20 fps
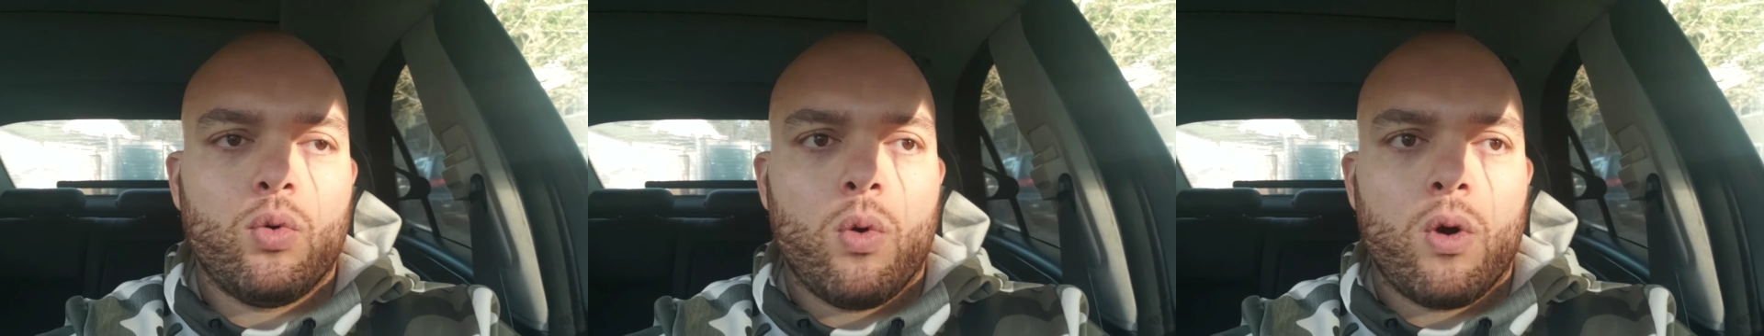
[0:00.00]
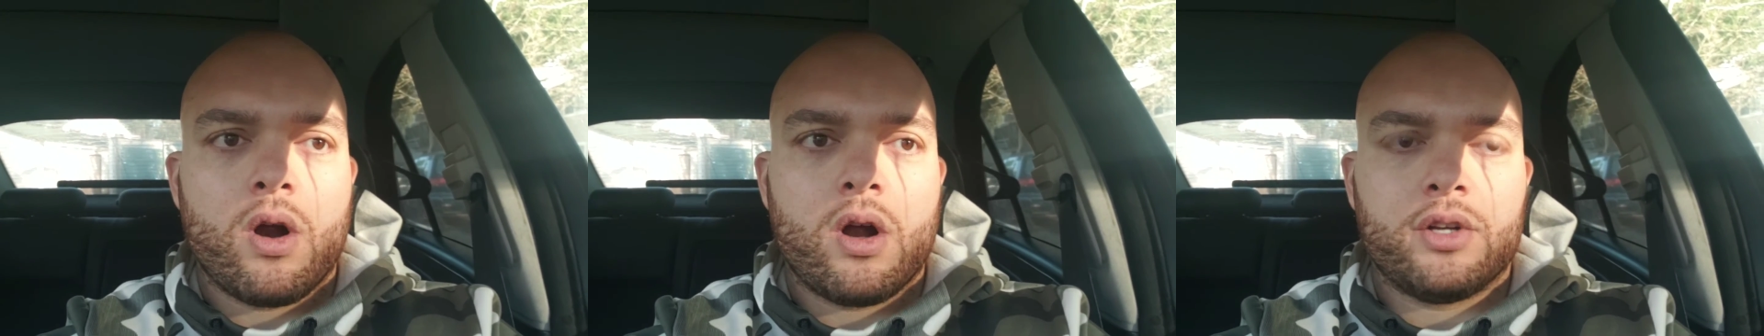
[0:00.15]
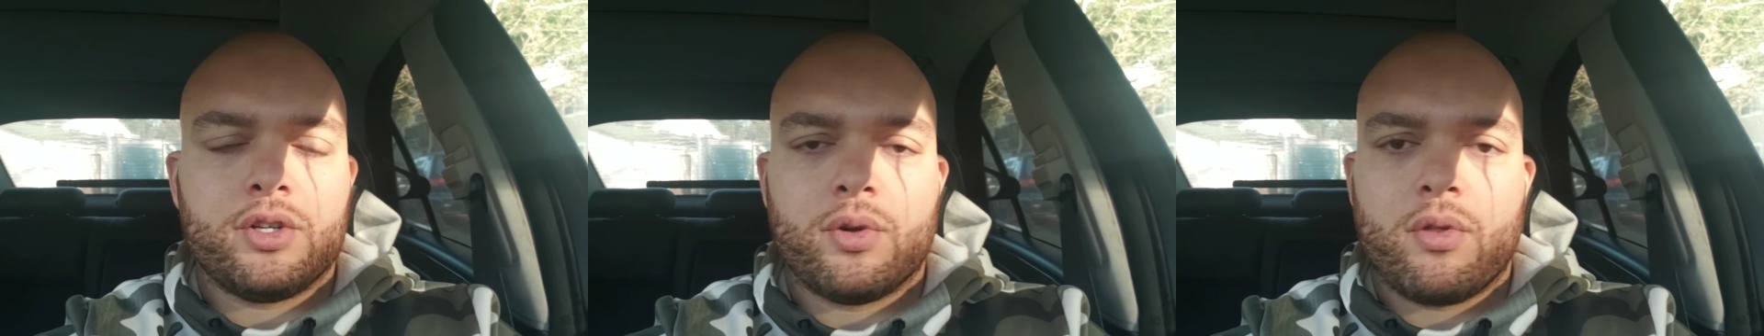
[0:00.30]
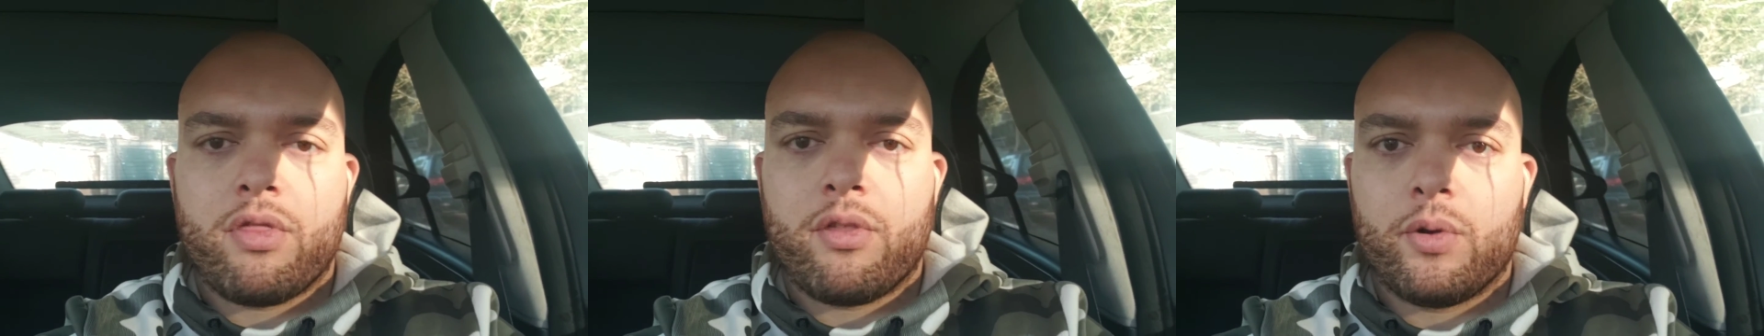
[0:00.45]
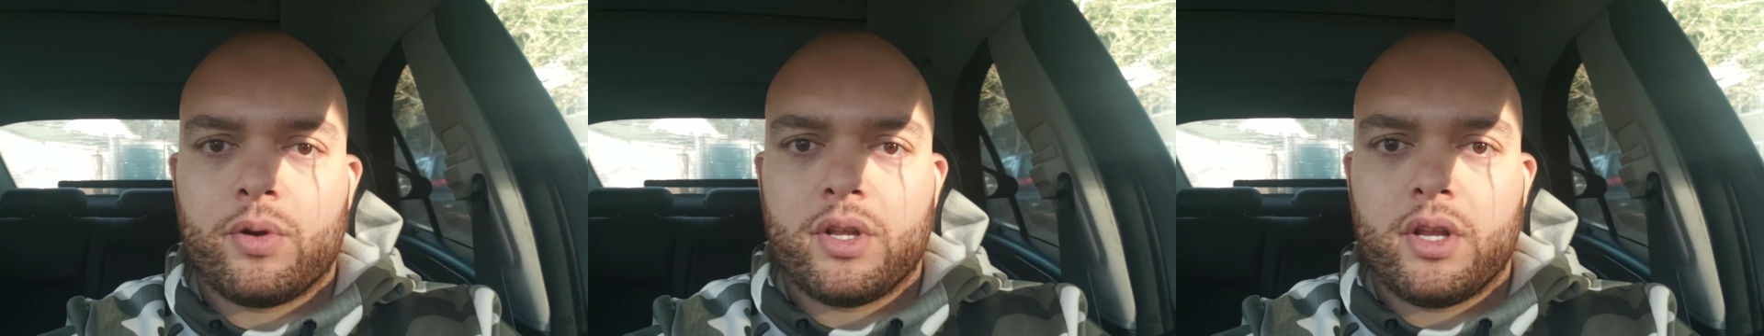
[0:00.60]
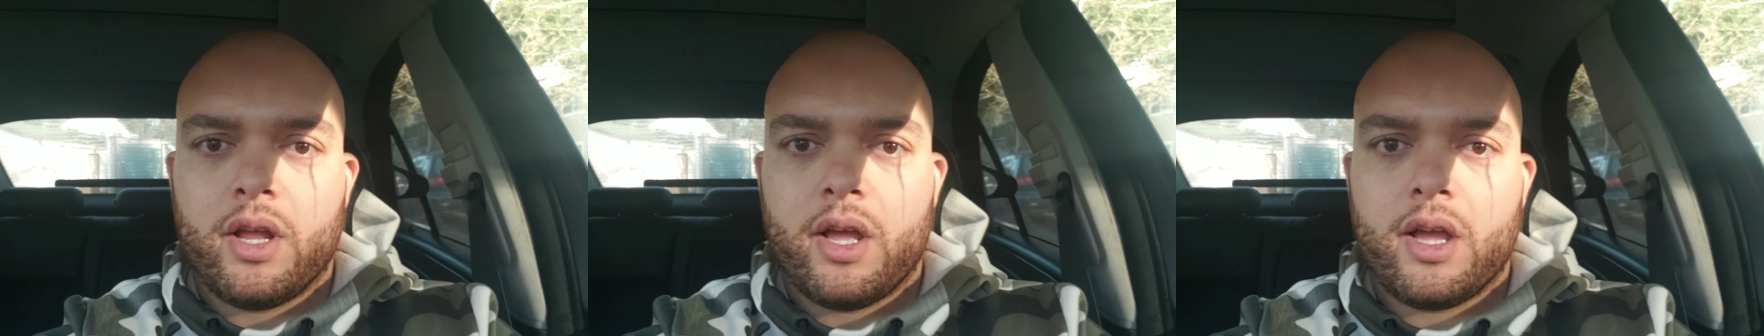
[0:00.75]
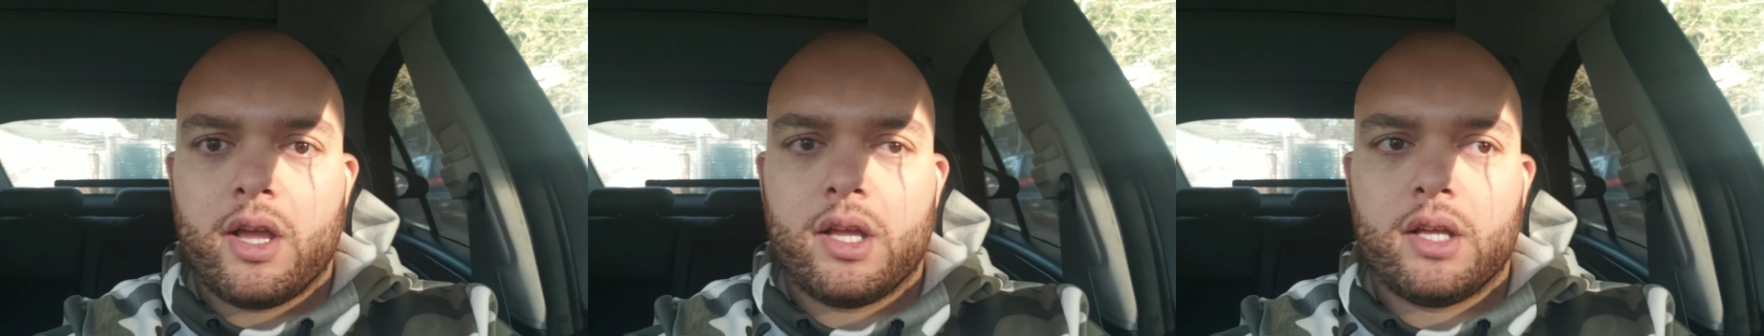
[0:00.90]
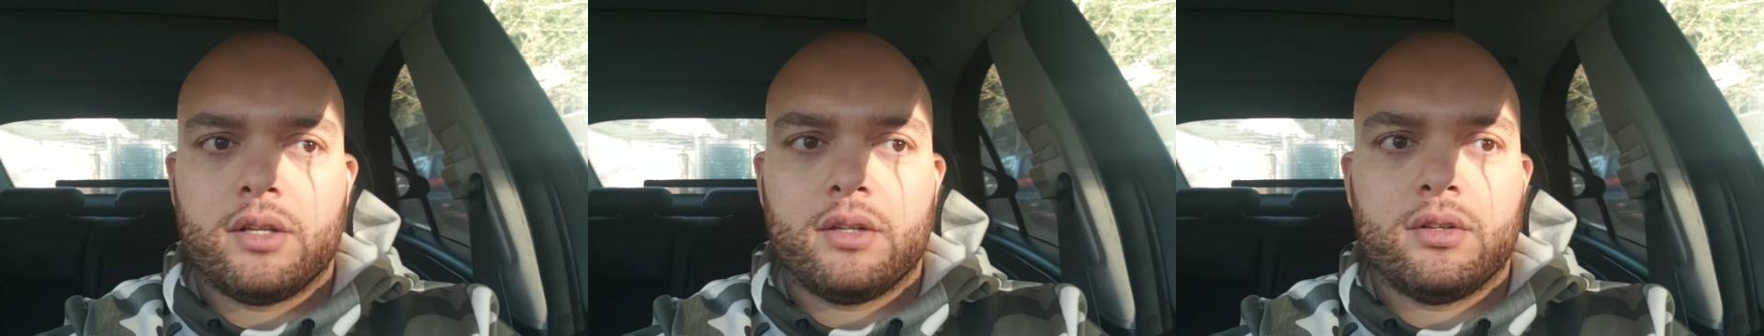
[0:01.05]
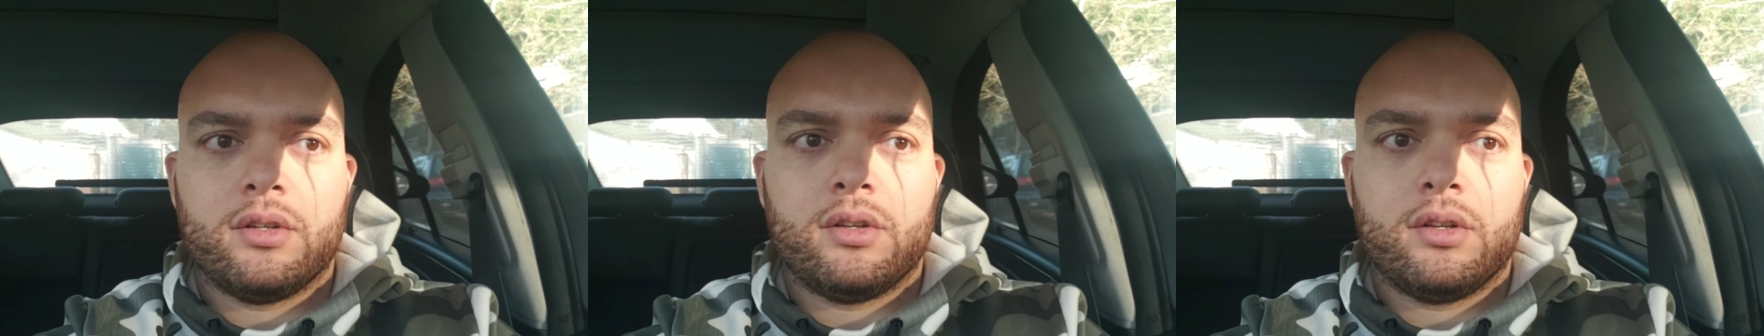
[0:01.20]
are on your 30-day